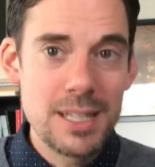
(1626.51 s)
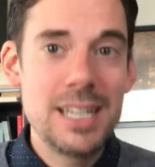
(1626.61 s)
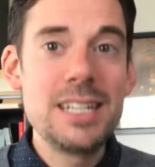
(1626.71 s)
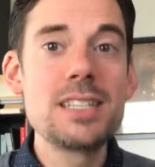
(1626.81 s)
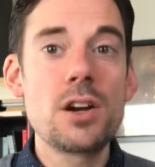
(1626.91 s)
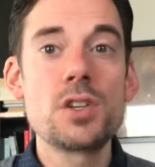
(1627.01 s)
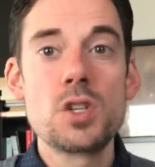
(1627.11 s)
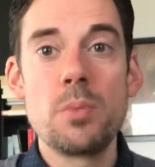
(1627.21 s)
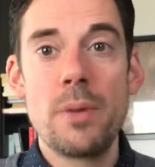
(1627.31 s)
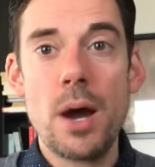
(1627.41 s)
It is our
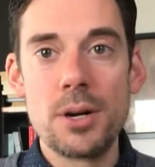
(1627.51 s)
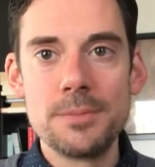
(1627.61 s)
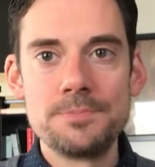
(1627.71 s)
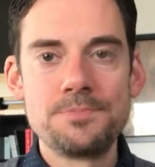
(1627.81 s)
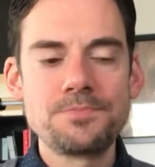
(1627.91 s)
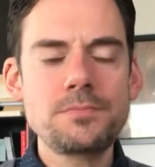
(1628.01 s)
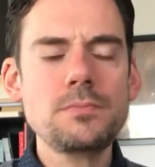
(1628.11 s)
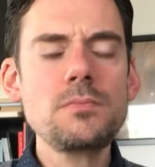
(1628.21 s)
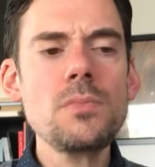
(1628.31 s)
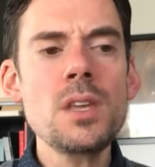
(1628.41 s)
superpower.
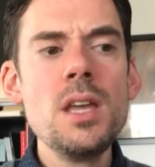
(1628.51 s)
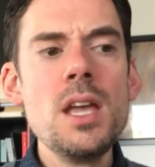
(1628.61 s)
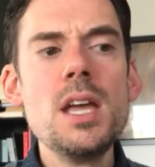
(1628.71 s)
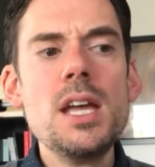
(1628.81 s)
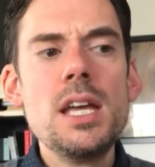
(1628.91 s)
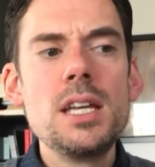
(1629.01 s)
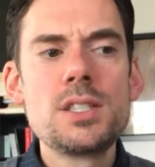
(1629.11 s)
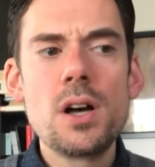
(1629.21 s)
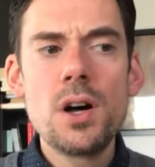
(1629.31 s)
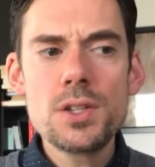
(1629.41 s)

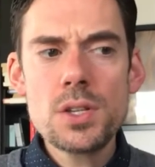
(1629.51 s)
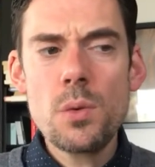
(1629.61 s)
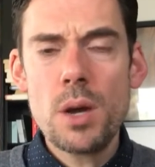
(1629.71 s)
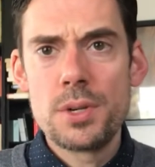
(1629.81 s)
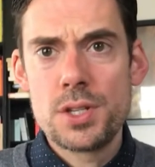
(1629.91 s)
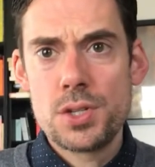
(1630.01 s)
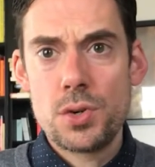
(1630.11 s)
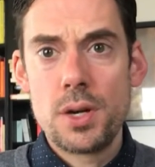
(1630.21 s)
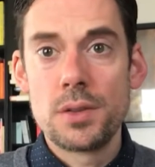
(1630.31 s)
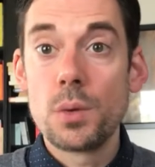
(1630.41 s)
It's also why we're
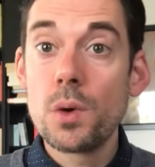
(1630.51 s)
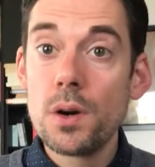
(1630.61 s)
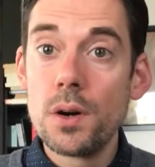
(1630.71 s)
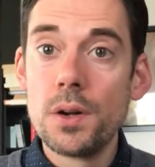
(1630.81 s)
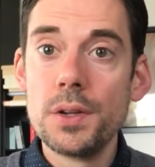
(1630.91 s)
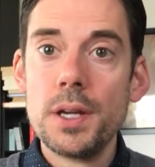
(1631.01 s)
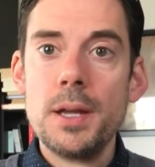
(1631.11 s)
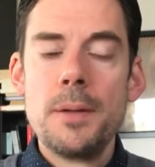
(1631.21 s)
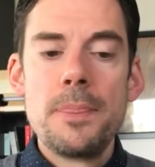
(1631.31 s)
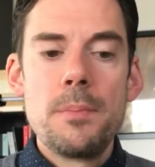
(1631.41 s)
destroying the world,
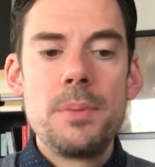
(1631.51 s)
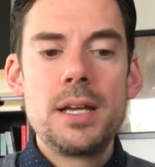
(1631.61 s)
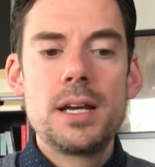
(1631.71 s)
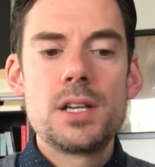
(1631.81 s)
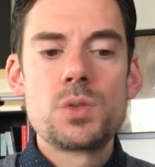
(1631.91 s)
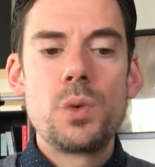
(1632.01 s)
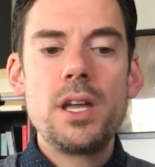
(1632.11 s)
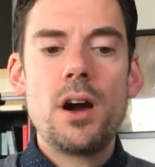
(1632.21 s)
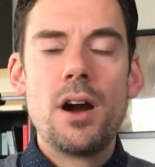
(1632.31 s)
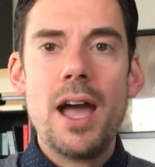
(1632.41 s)
because
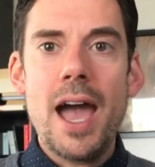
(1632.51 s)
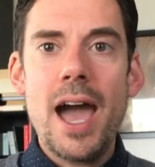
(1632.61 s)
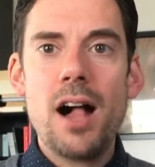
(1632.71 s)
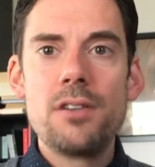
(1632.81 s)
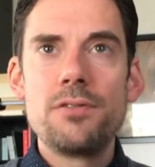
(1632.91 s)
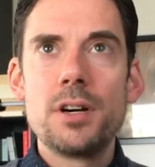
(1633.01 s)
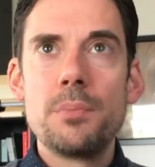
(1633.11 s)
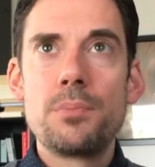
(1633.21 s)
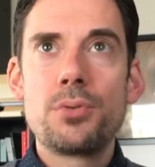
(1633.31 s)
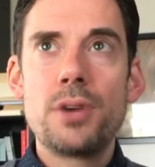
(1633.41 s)
we are alpha
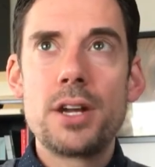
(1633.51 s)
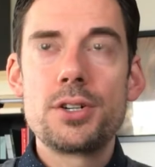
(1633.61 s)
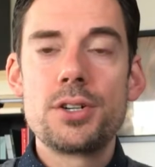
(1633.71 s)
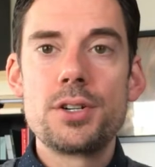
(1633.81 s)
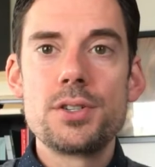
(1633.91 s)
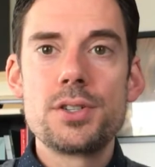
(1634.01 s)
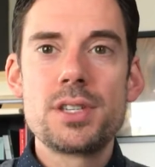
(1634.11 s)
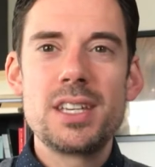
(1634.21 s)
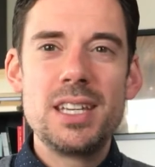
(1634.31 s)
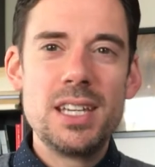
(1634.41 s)

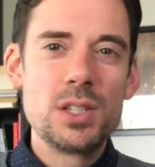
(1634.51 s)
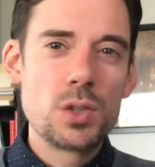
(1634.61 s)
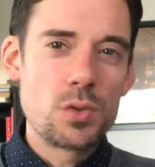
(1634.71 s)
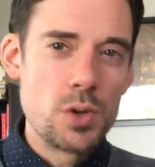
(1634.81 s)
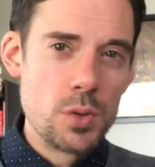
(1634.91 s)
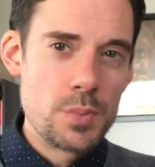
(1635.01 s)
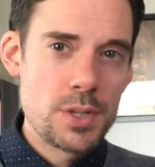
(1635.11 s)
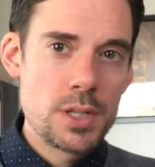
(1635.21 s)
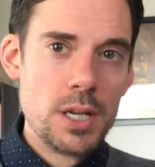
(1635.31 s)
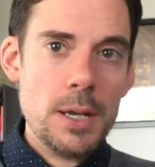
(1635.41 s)
predators in groups.